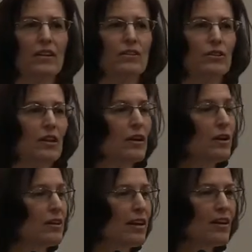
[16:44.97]
So
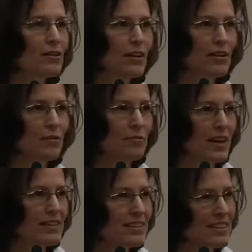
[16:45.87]
they are
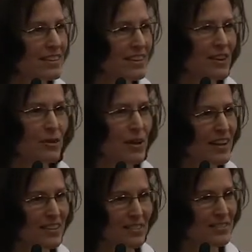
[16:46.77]
amazingly
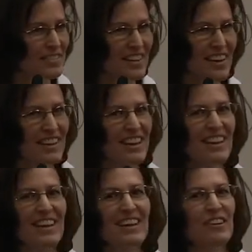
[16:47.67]
creative, and
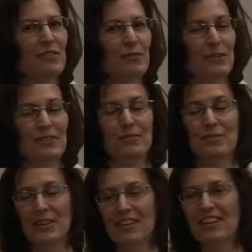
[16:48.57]
they come up with
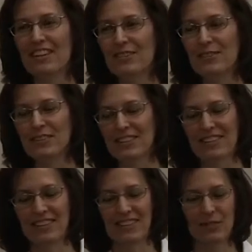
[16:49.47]
really
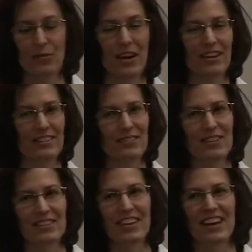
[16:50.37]
interesting ways of
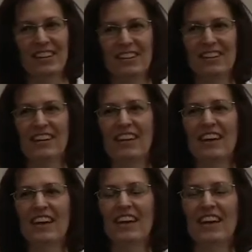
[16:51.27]
educating.
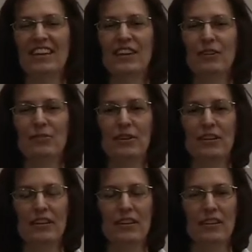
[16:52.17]
And then
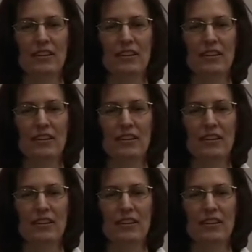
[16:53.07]
we